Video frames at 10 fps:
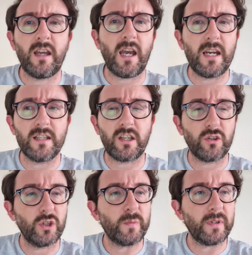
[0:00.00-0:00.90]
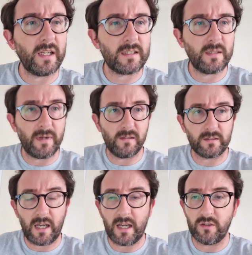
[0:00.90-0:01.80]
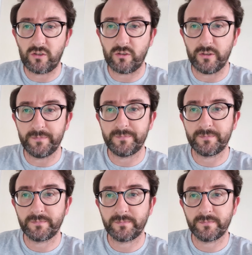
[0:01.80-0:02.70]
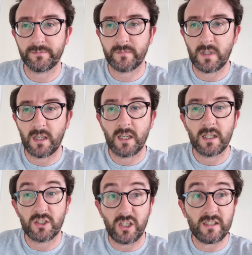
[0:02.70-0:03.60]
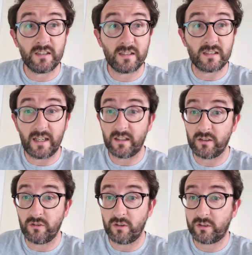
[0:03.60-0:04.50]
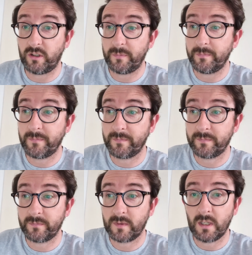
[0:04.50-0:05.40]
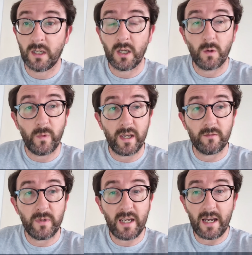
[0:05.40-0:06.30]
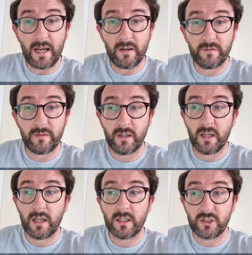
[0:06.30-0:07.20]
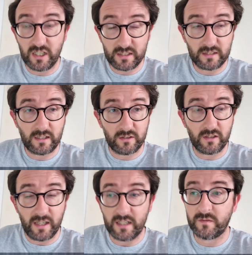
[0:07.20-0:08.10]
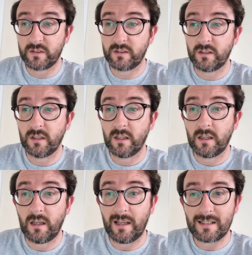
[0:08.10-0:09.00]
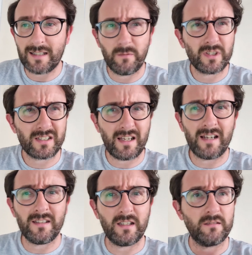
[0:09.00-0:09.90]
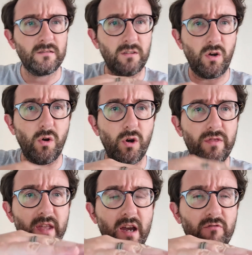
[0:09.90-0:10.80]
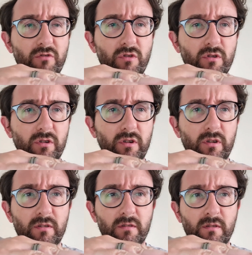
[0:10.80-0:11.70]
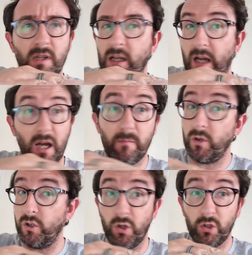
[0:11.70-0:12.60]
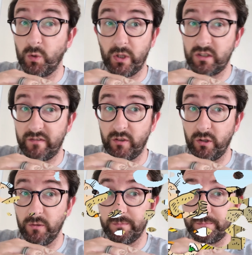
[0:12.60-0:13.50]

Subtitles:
and it's a good place to build a house on. Jesus is like the rock. When we have Jesus in our lives, it's like we're standing on that rock and we're not going to fall.